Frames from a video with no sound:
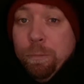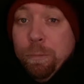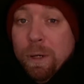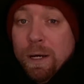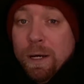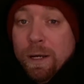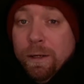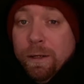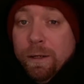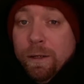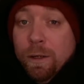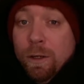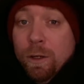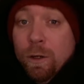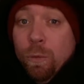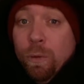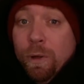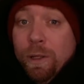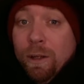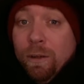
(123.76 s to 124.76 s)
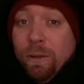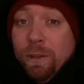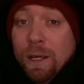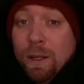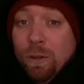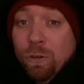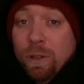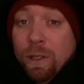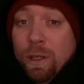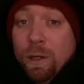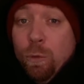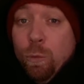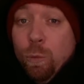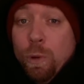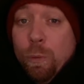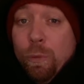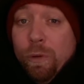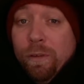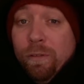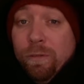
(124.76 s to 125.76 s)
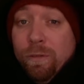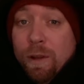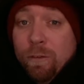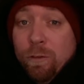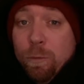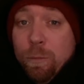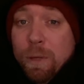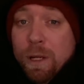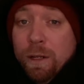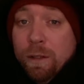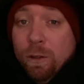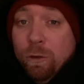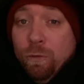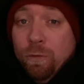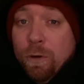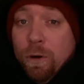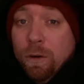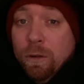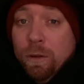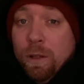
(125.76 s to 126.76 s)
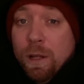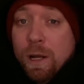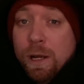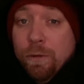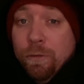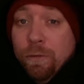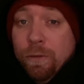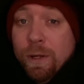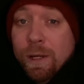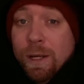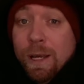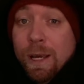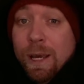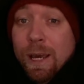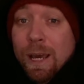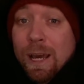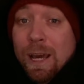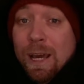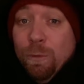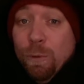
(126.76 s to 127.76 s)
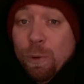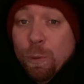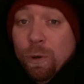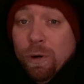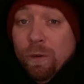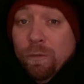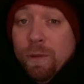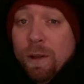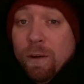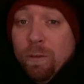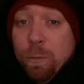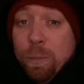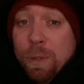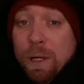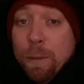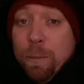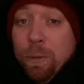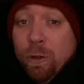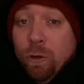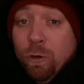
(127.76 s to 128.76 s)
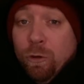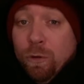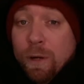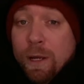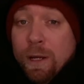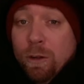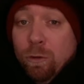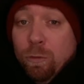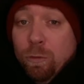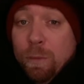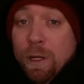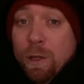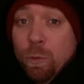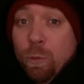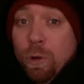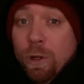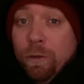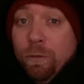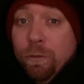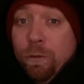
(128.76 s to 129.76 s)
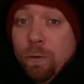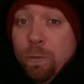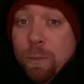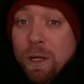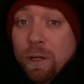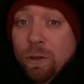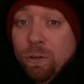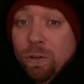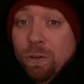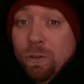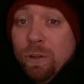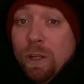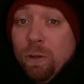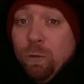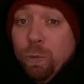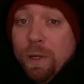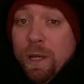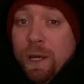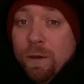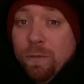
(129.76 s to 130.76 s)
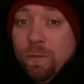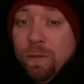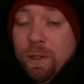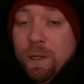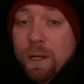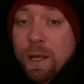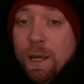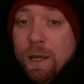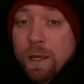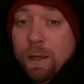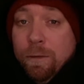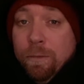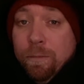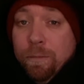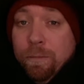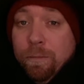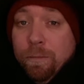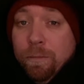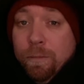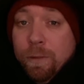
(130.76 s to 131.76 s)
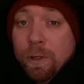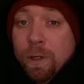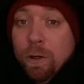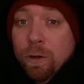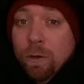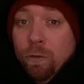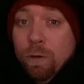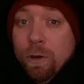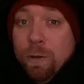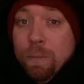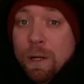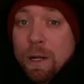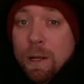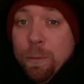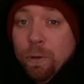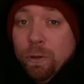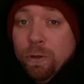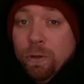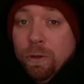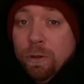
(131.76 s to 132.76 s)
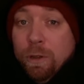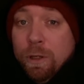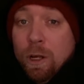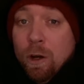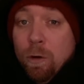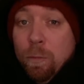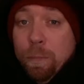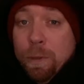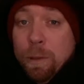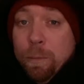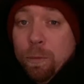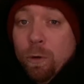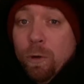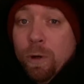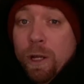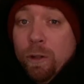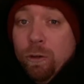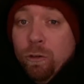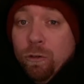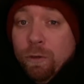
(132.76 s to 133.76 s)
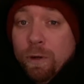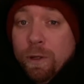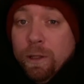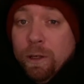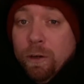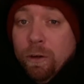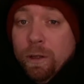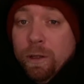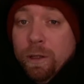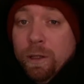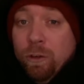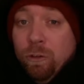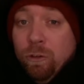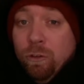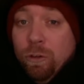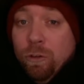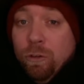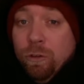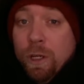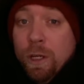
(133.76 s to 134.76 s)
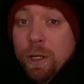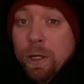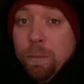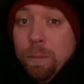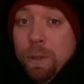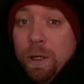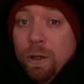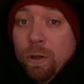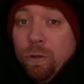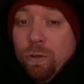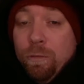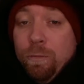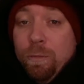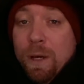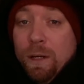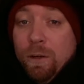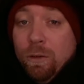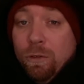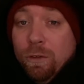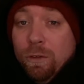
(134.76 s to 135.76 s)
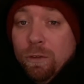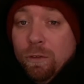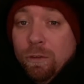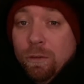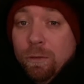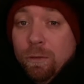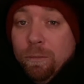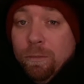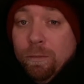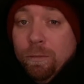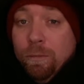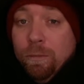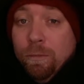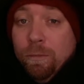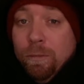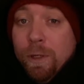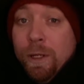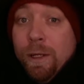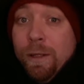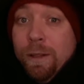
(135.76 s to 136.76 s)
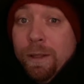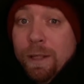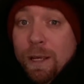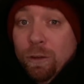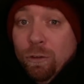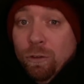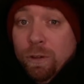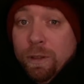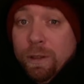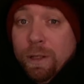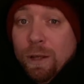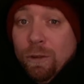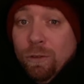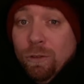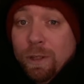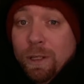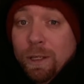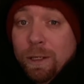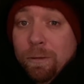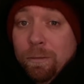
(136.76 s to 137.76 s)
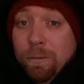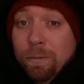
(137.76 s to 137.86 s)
But without testing, we would have never made it this far in life, and we would have never been able to create as many wonderful medicines as we have today. We've been able to help people and treat their conditions because of medicines, thanks to testing.